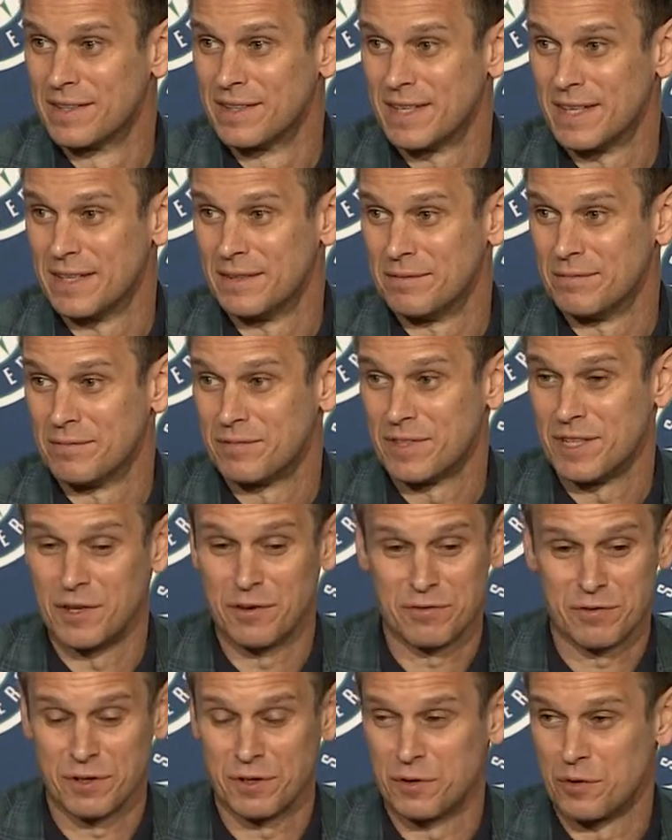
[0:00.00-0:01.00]
And, you know,
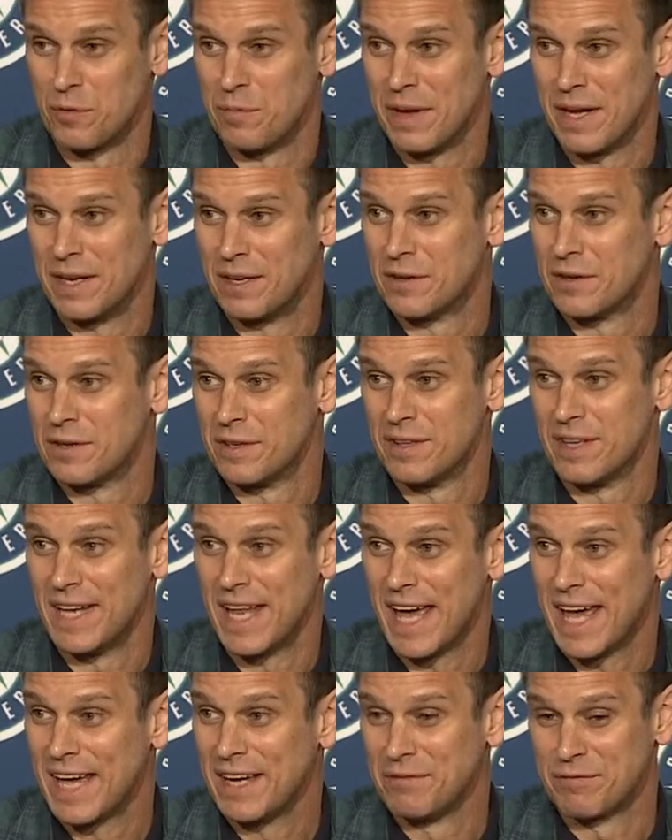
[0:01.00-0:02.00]
for the remainder of the
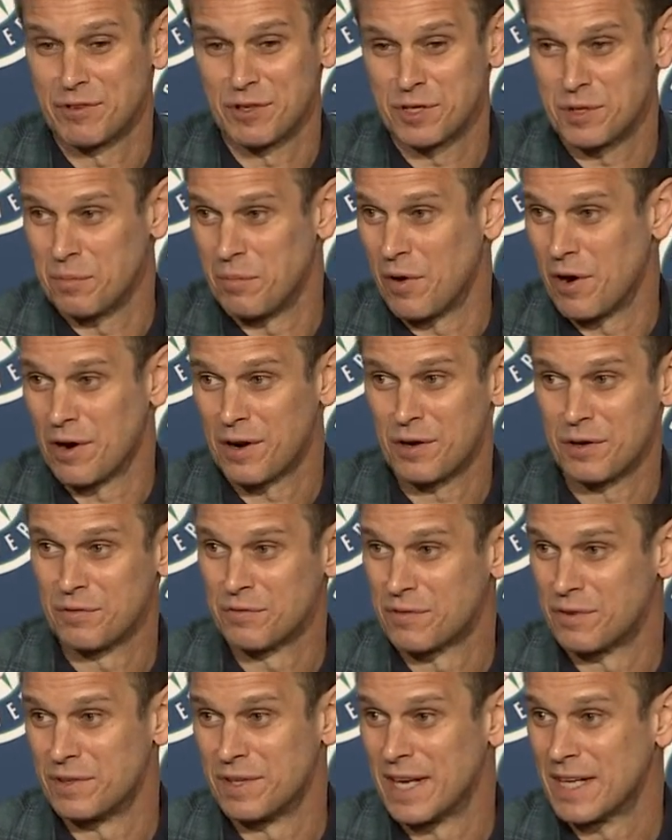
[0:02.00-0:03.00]
day, for tomorrow,
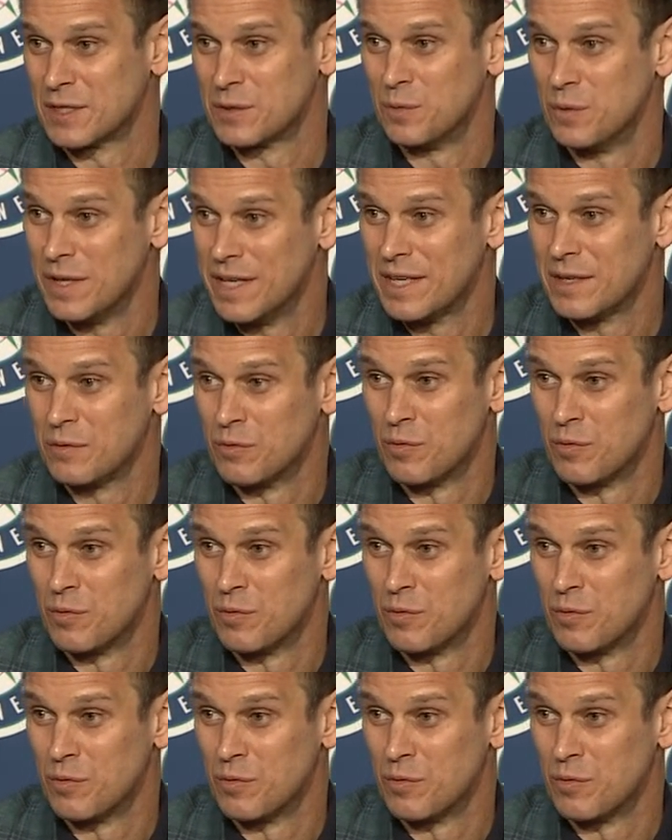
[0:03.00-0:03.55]
for next week,